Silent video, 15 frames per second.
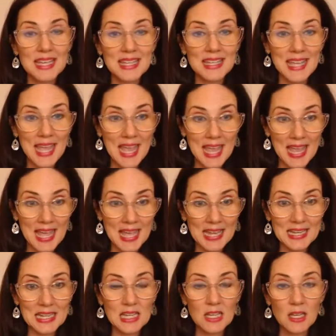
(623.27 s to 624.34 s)
it
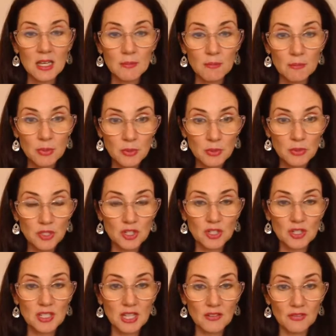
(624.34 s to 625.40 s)
can boost
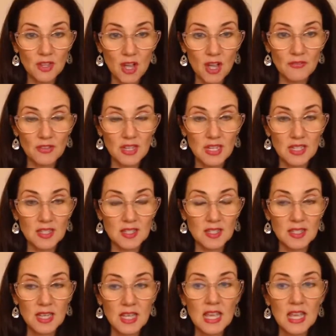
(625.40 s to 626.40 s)
your self-confidence.